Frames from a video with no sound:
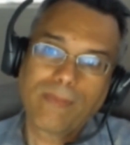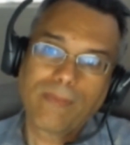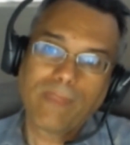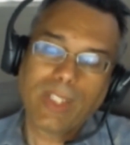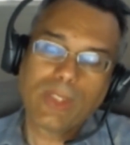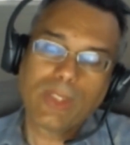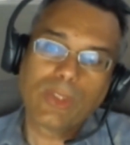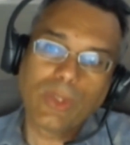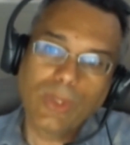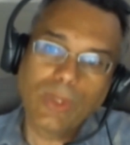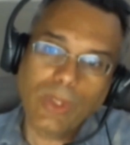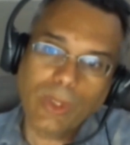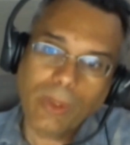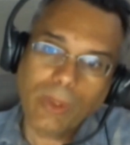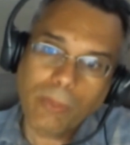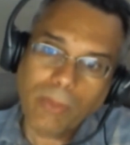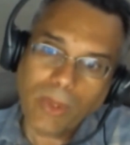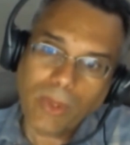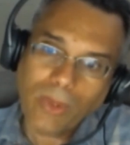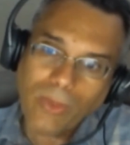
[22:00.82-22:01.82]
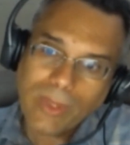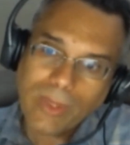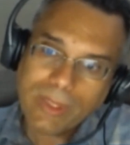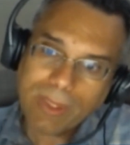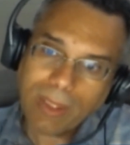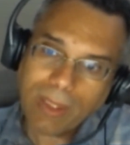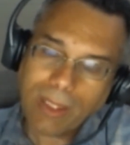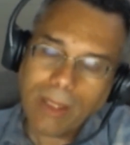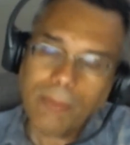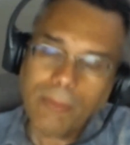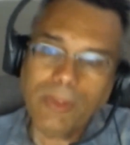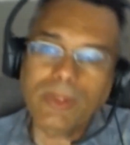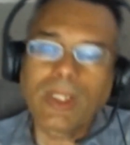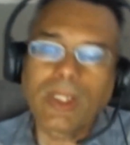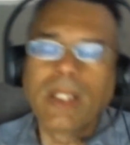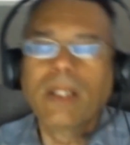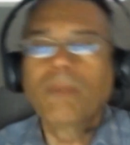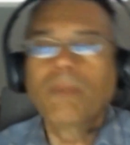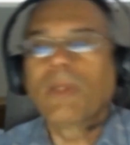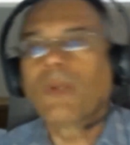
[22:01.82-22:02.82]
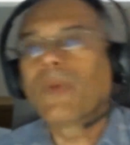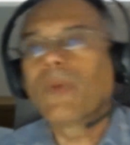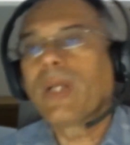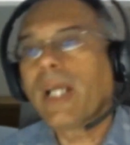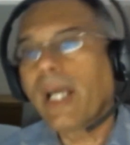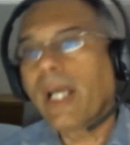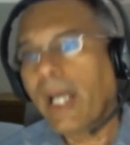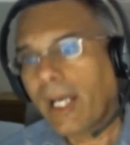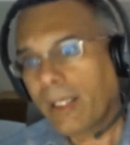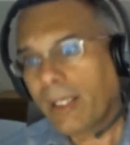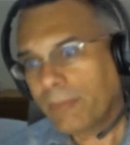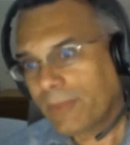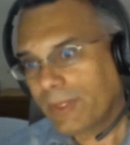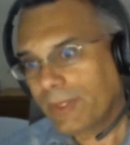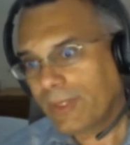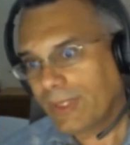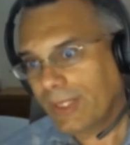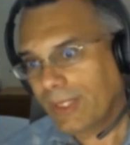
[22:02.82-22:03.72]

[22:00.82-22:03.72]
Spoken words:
So you could progress it upwards. But what happens